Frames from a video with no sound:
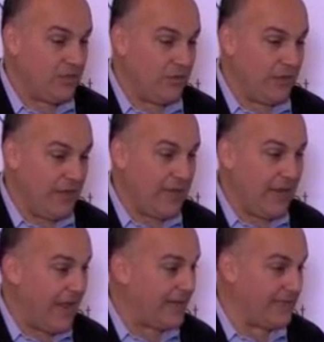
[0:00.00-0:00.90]
so that they
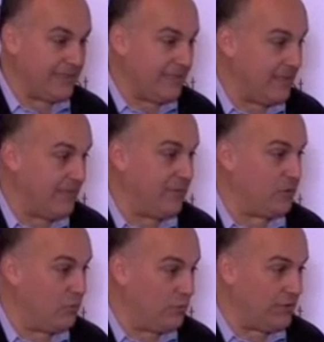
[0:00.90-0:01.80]
can access the
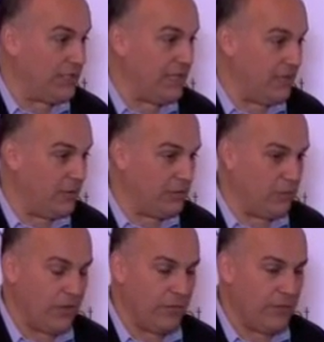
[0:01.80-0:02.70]
different tools that they use,
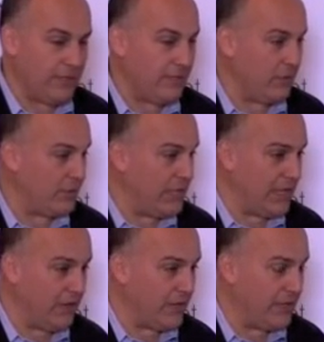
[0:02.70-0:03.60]
whether it's dosing
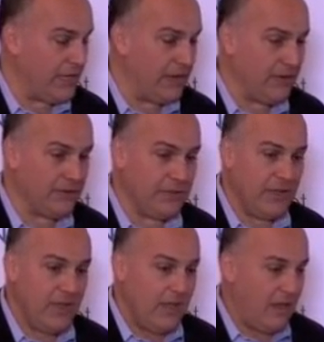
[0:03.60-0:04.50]
calculators,
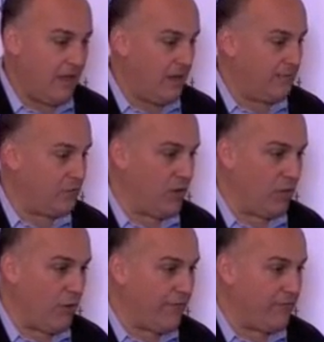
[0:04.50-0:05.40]

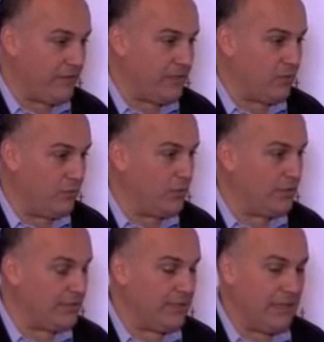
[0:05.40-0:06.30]
drug reference
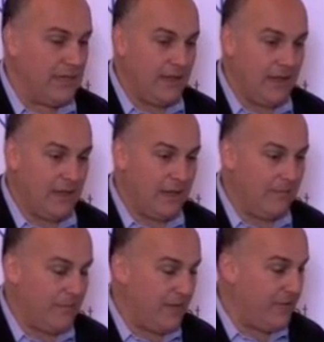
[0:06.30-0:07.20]
tools,
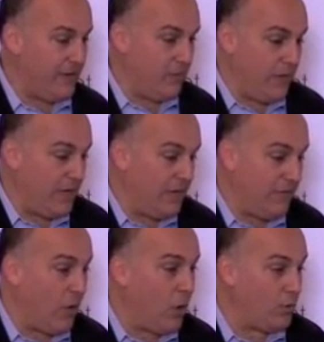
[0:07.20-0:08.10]
we can
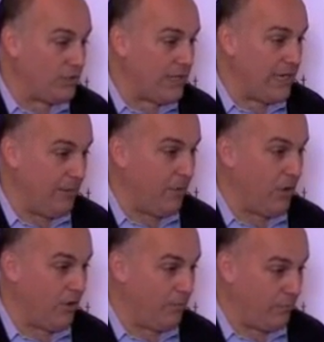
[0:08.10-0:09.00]
even host
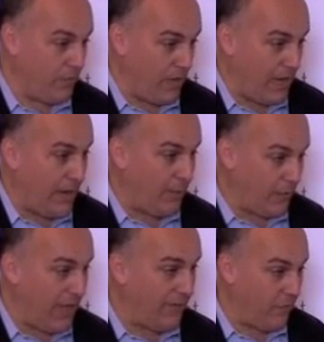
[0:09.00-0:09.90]
EMR on our
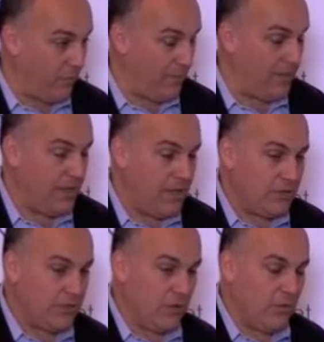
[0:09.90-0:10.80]
platform.
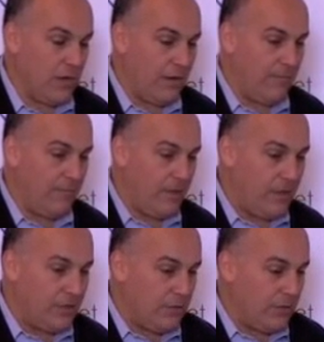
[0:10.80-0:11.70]
So
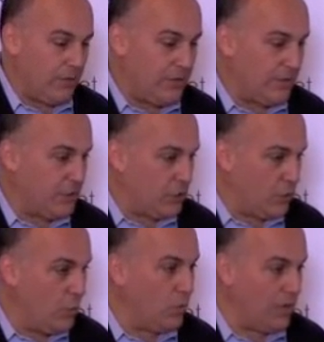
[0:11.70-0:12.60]
there's a
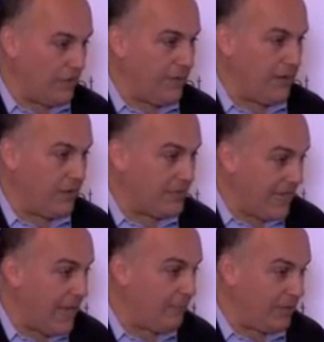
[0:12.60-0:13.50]
tool out there, a
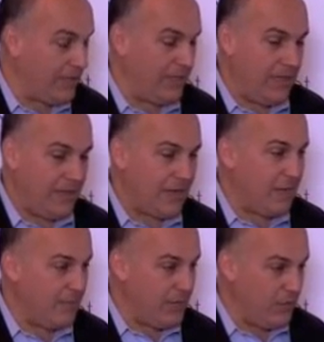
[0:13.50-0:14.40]
tablet, that
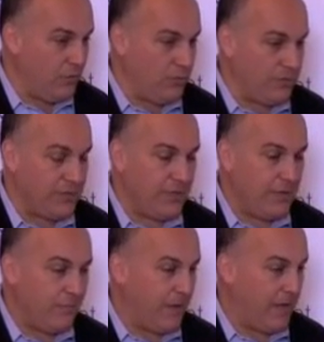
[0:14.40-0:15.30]
can be used
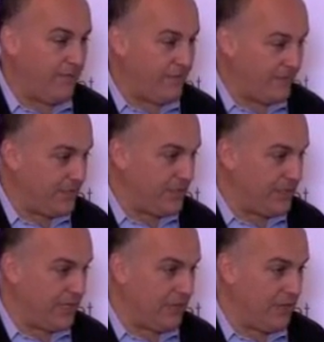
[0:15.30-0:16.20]
by
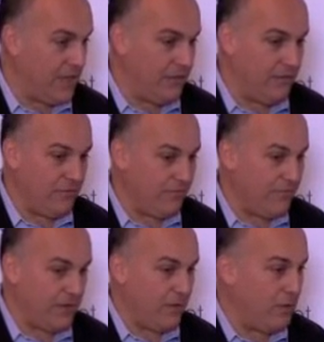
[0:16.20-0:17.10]
physicians and their
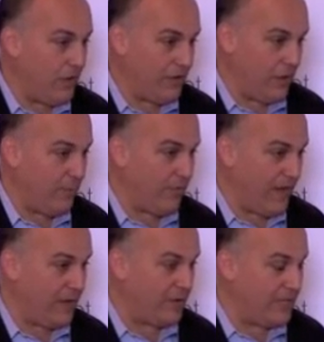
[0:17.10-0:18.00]
fellow healthcare
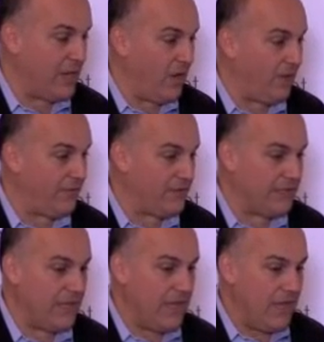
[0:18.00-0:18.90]
providers in the office
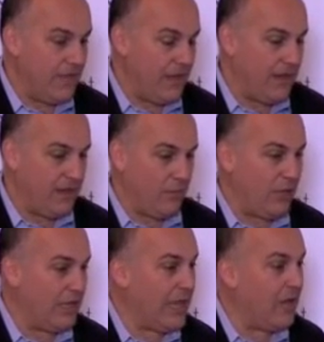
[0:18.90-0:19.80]
that
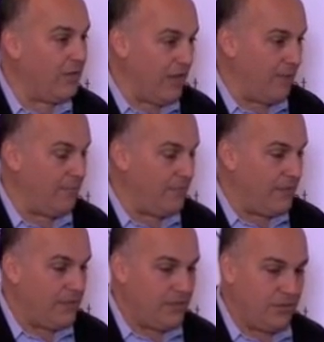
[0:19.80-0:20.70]
will allow them
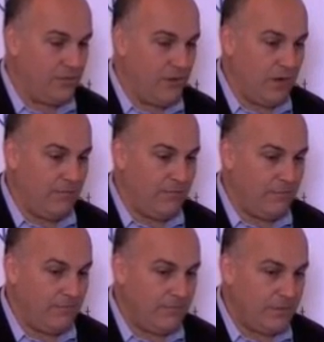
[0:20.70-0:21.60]
to
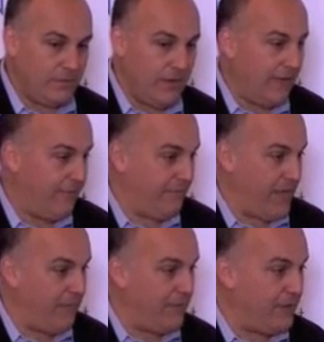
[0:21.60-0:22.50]
have
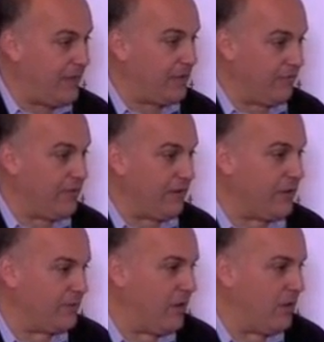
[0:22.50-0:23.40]
everything at their
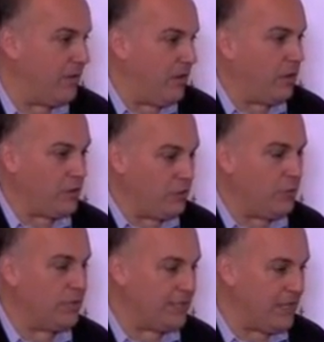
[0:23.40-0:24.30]
fingertips, all the
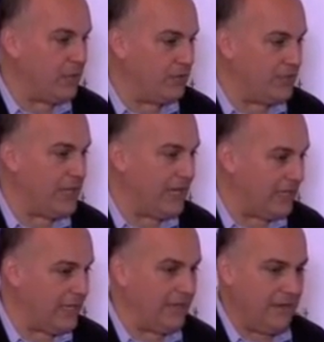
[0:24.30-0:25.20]
tools that they use
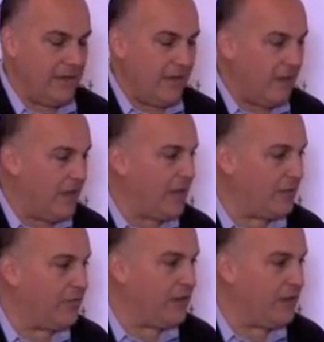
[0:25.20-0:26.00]
daily at their